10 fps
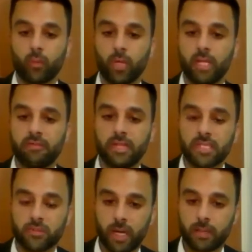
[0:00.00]
We live in
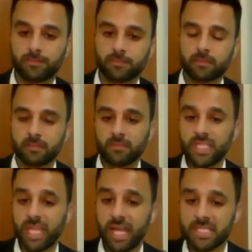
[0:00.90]
Israel,
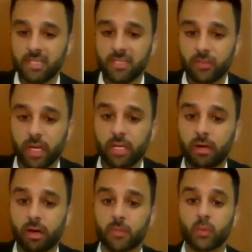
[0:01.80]
and as an Israeli
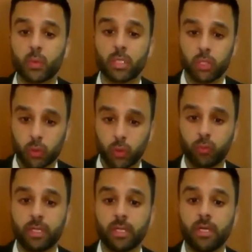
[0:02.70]
Arabs, we should
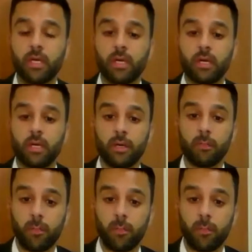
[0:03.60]
be a uh,